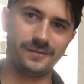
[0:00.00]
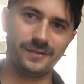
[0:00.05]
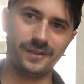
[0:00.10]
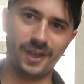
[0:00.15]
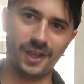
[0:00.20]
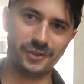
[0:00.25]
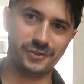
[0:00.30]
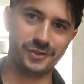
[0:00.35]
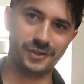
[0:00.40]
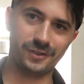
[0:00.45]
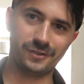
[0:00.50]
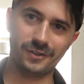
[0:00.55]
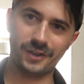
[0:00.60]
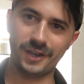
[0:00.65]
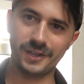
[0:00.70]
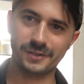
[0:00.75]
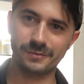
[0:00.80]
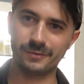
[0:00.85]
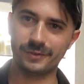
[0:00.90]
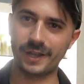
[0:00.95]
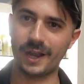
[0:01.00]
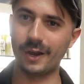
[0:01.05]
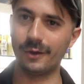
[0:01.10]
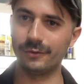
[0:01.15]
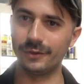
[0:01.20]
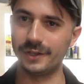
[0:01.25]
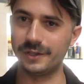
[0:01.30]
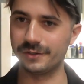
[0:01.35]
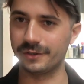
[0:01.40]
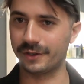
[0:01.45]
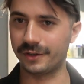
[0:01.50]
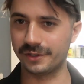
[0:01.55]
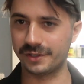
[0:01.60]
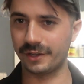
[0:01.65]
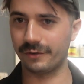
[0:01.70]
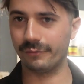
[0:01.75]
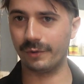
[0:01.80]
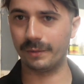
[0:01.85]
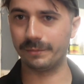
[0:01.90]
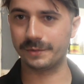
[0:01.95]
etching glass with diode laser because
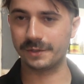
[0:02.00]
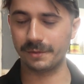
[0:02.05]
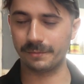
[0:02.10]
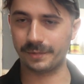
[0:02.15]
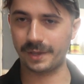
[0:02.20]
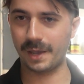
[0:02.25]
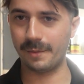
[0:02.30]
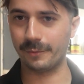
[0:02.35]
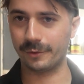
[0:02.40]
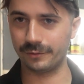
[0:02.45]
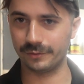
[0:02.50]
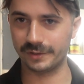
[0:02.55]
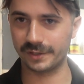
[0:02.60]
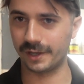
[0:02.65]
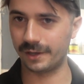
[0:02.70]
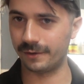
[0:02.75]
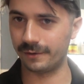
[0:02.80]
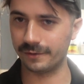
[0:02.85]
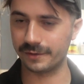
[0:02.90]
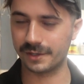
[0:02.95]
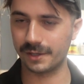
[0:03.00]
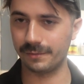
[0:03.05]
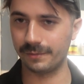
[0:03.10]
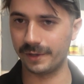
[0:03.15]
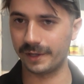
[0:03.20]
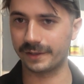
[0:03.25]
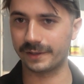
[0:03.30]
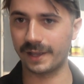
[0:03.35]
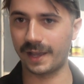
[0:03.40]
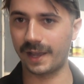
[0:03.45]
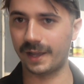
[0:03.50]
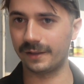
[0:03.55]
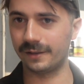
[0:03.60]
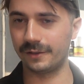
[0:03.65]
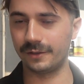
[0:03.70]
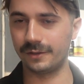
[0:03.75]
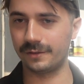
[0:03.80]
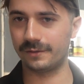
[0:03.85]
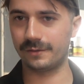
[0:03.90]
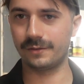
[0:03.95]
they rubbed some chemicals on it or something like that.
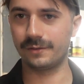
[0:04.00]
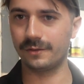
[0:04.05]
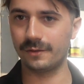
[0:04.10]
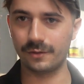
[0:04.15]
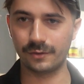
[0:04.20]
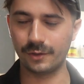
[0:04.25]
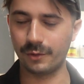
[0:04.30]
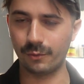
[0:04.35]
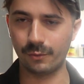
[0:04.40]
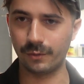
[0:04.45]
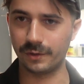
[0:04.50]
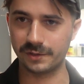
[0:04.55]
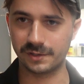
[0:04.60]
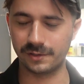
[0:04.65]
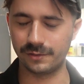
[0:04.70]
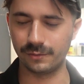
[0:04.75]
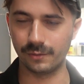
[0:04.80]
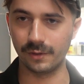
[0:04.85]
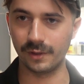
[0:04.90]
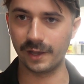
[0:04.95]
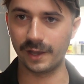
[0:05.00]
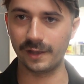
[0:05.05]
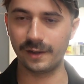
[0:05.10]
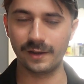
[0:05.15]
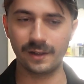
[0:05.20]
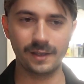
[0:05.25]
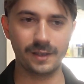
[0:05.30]
No one wants to do all that.